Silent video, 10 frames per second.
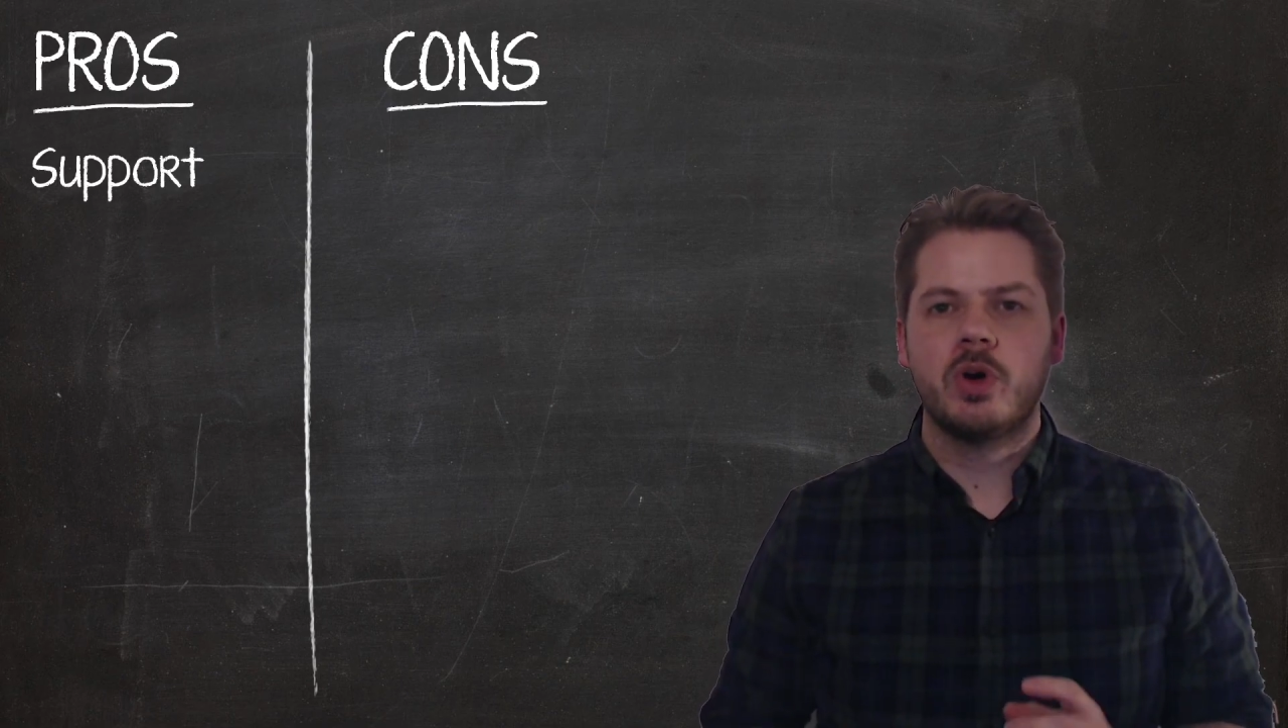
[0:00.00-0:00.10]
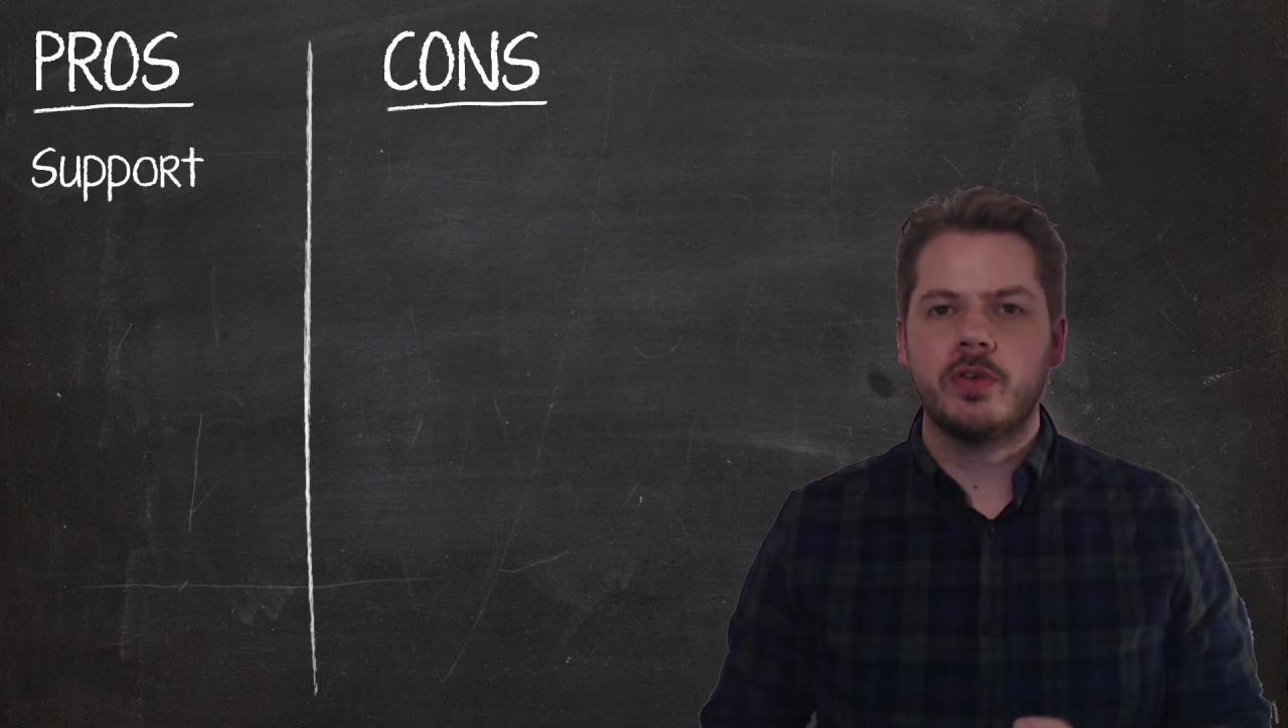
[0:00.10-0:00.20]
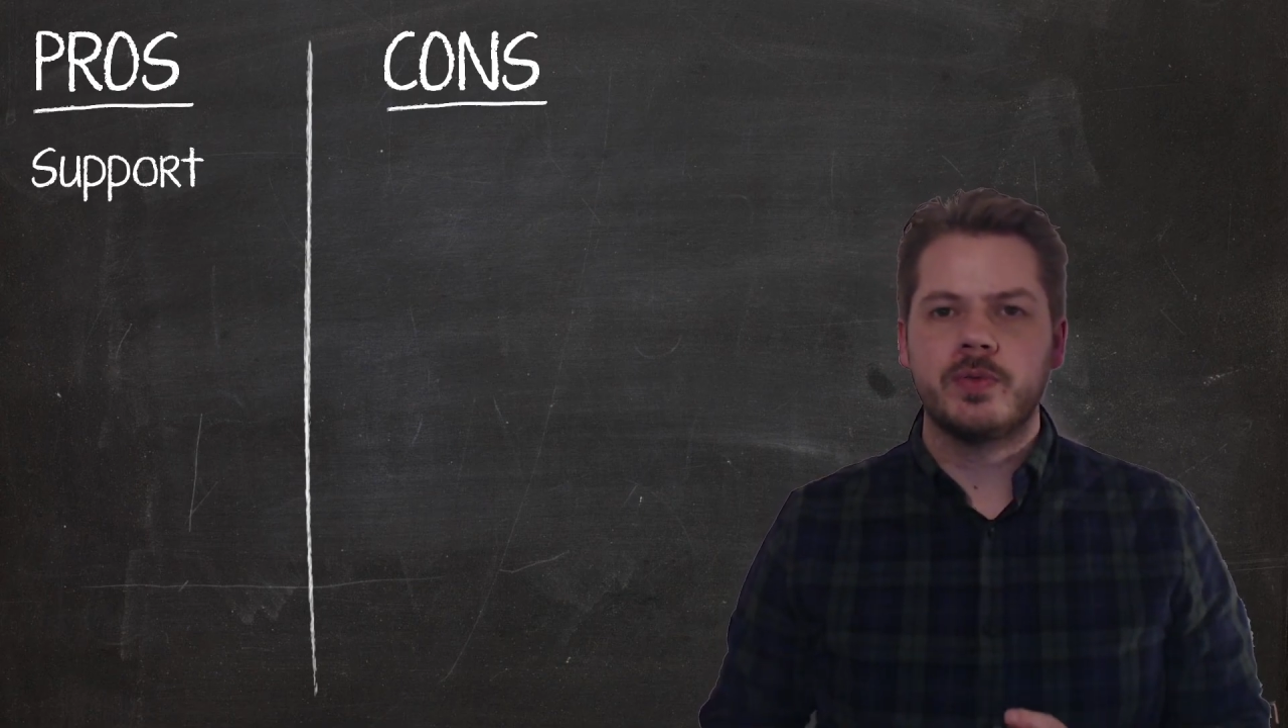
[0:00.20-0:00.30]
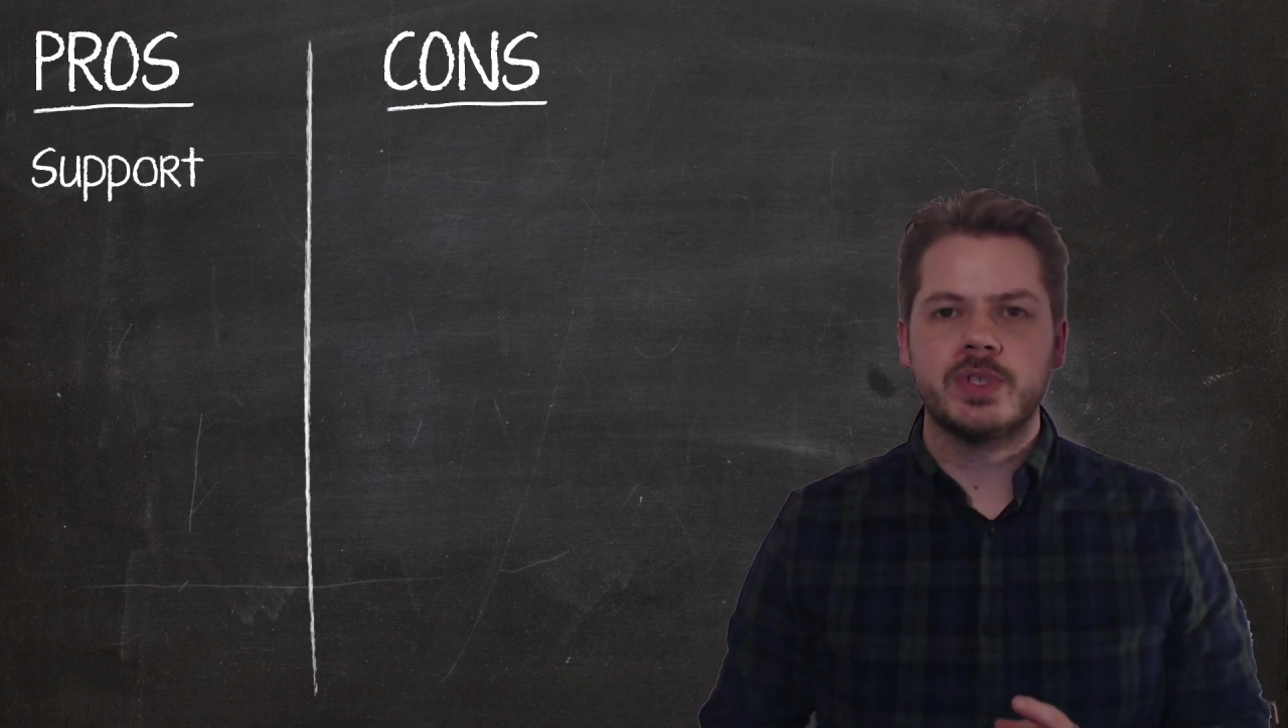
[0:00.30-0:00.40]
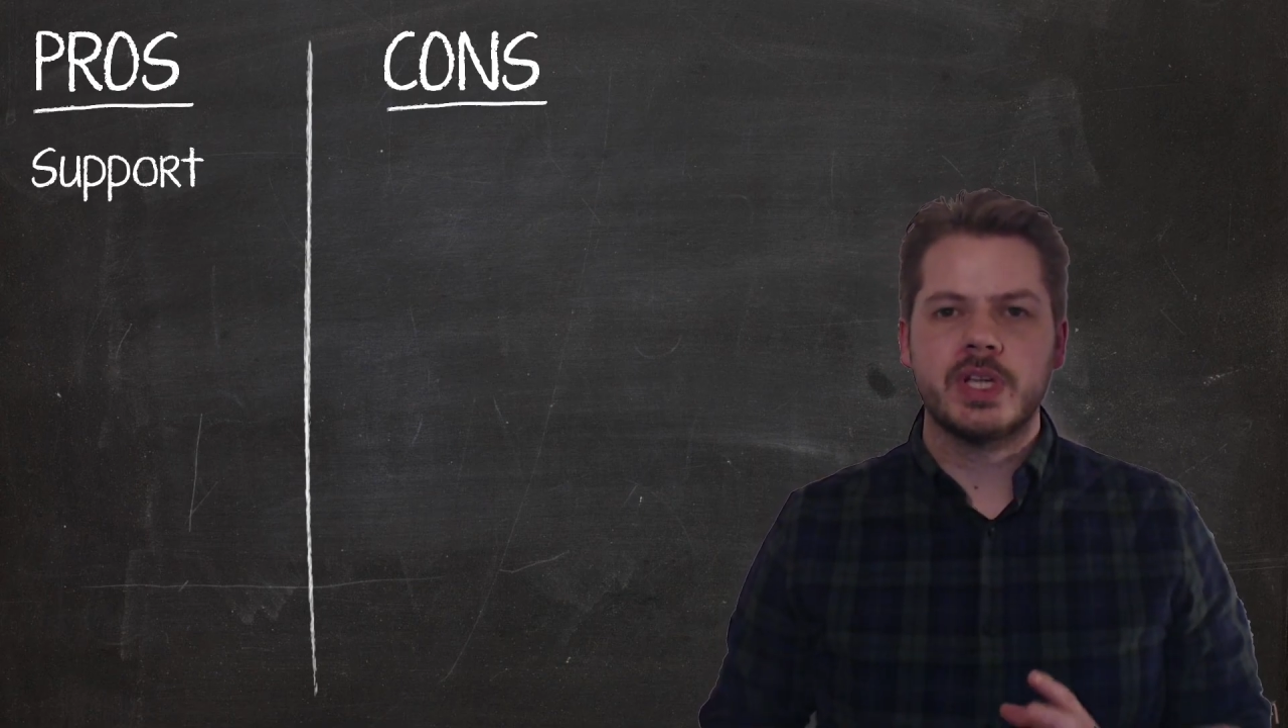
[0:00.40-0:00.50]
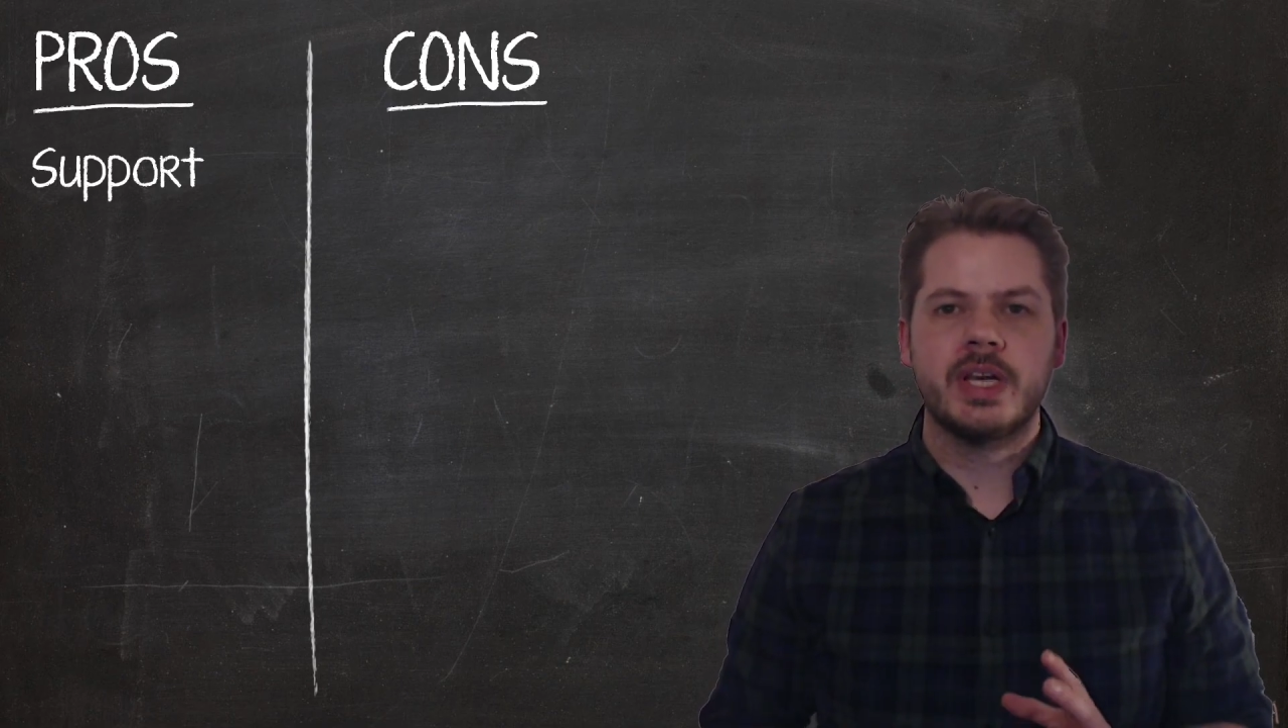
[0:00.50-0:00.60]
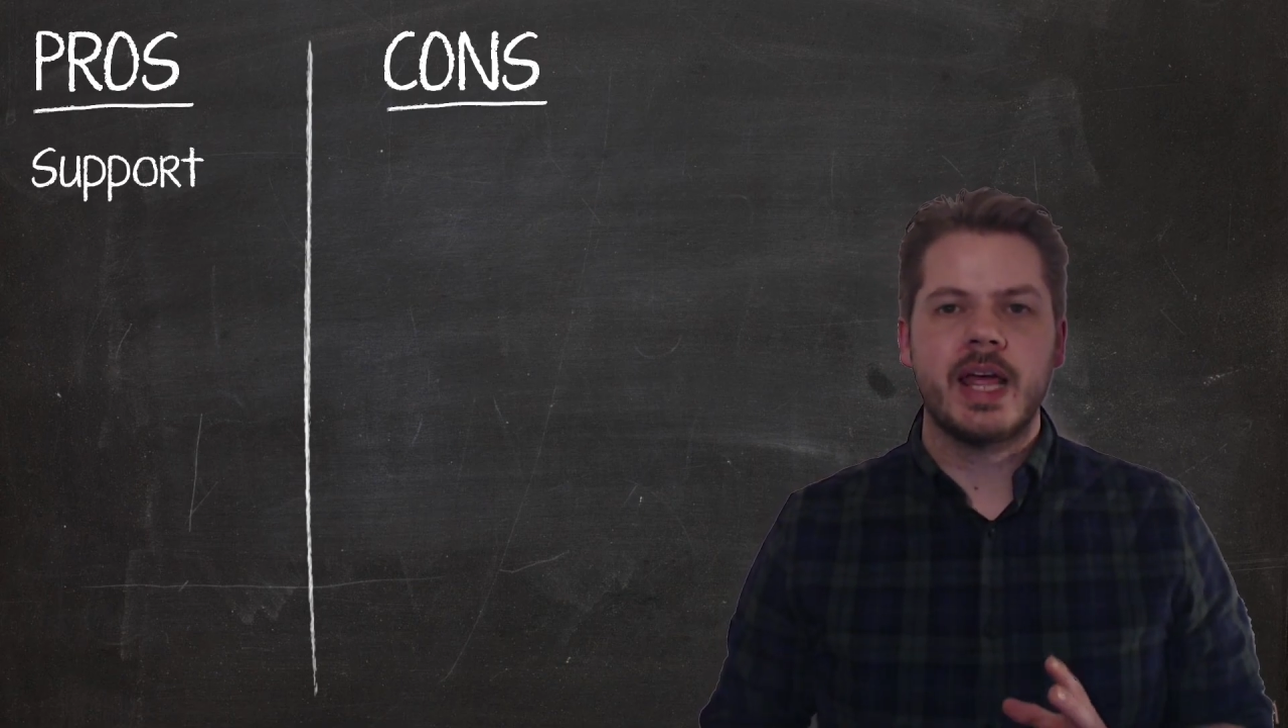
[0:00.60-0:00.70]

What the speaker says: offers an